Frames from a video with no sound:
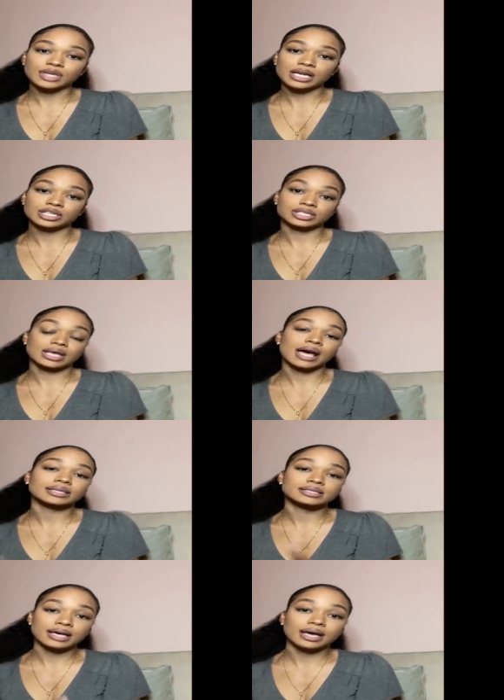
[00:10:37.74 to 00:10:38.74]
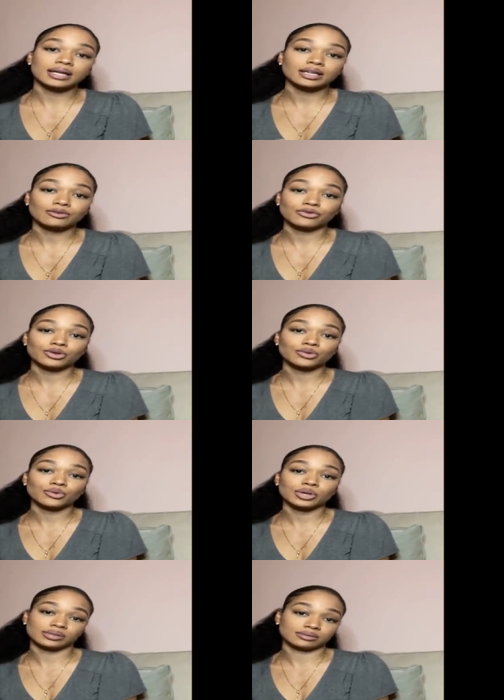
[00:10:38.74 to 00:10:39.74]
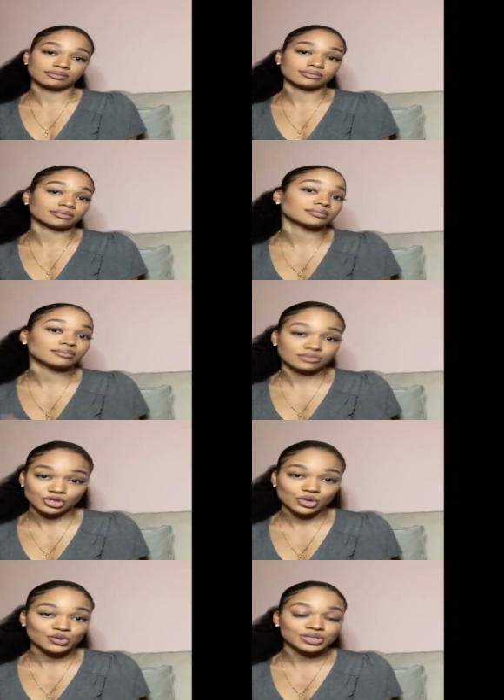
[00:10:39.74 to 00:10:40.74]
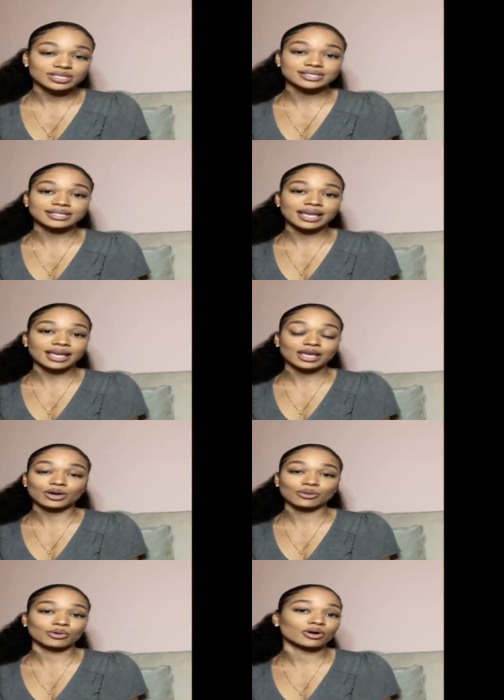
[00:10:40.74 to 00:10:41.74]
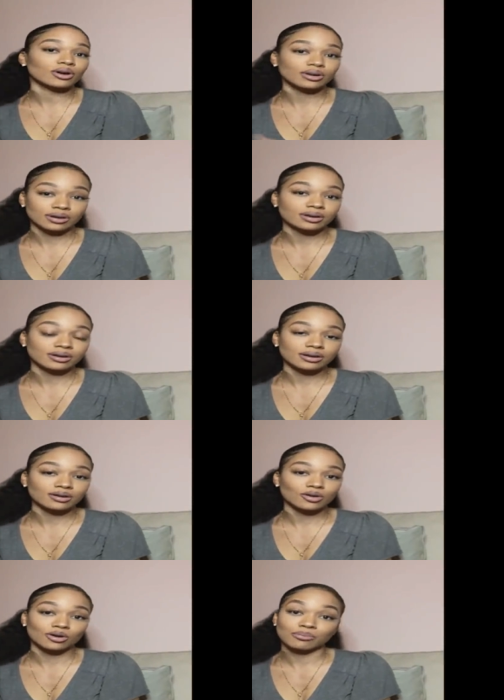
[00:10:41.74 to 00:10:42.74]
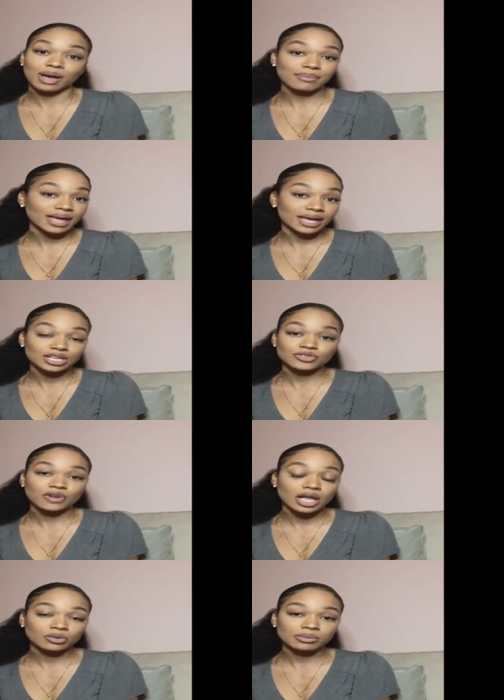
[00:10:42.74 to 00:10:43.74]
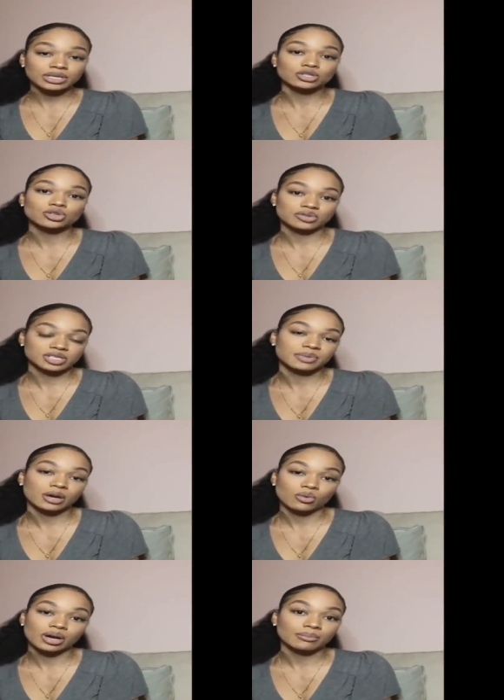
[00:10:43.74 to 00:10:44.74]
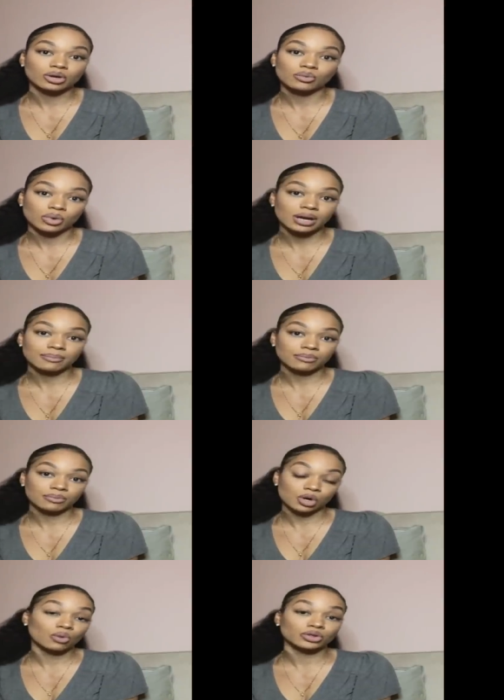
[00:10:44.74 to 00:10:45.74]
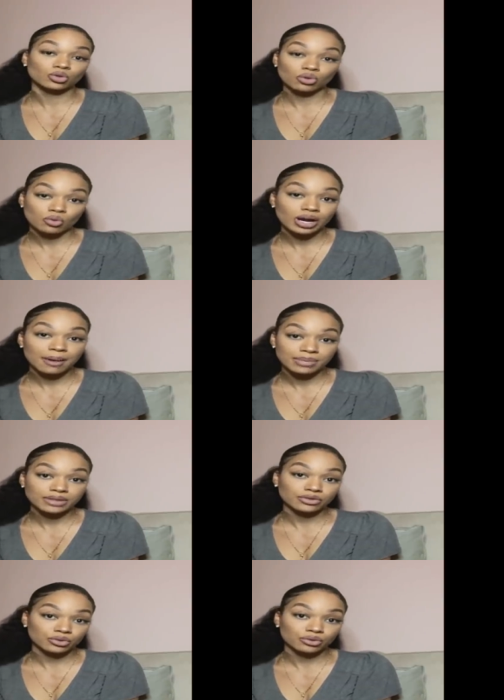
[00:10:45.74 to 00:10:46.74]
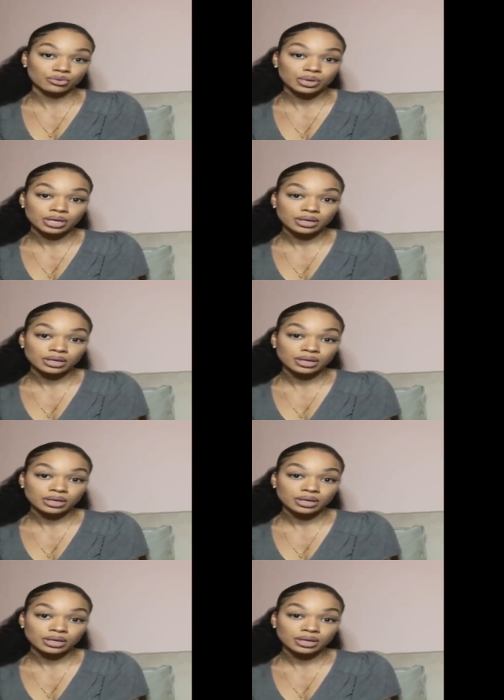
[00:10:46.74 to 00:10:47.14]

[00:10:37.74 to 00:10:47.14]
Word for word: I just ask that if you choose to stay on my page, follow me, that you respect what I'm going through or what I've been through.